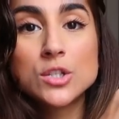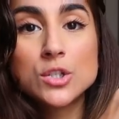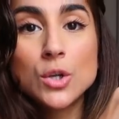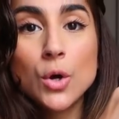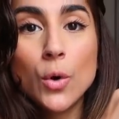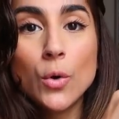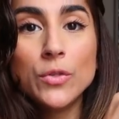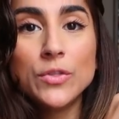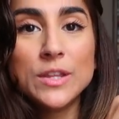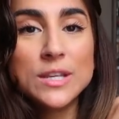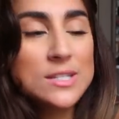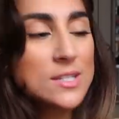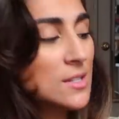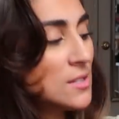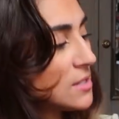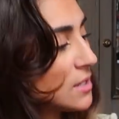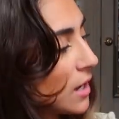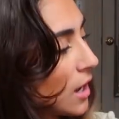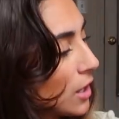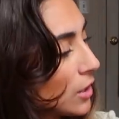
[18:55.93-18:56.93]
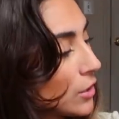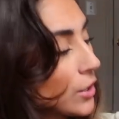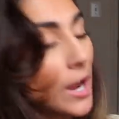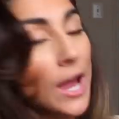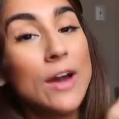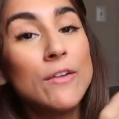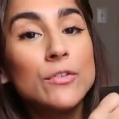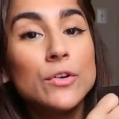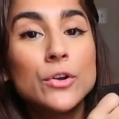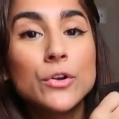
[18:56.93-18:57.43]
So this is the color
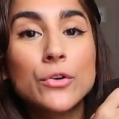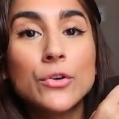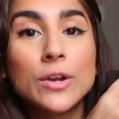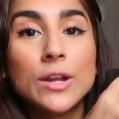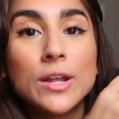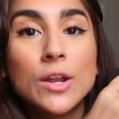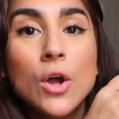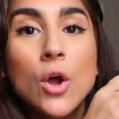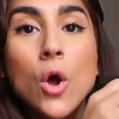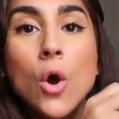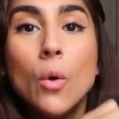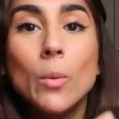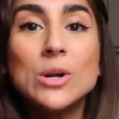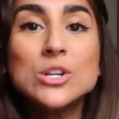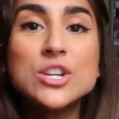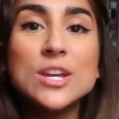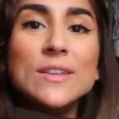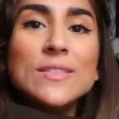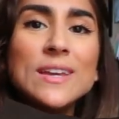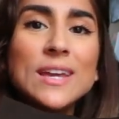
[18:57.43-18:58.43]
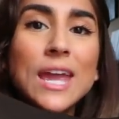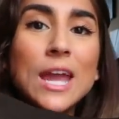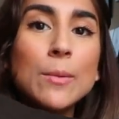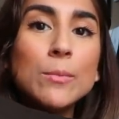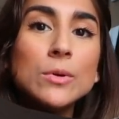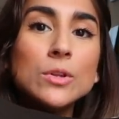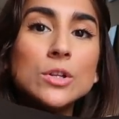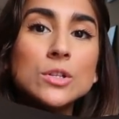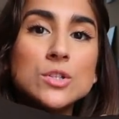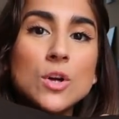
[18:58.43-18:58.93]
Evergreen, which in the
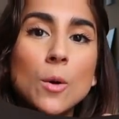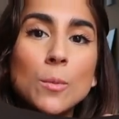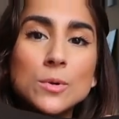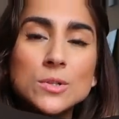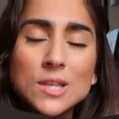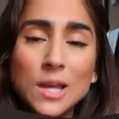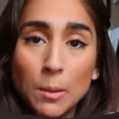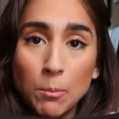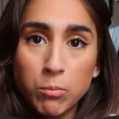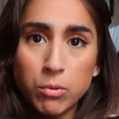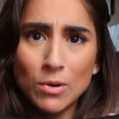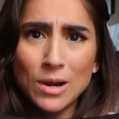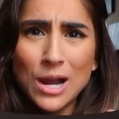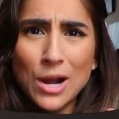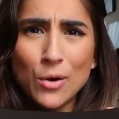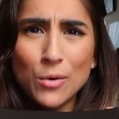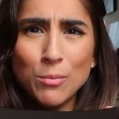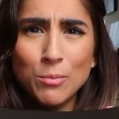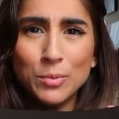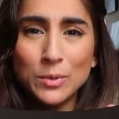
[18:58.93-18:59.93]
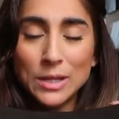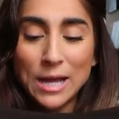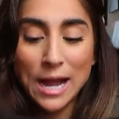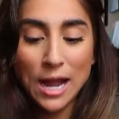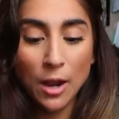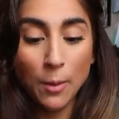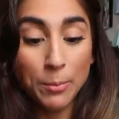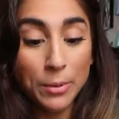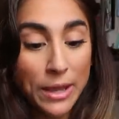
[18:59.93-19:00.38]
camera looks almost like brown black,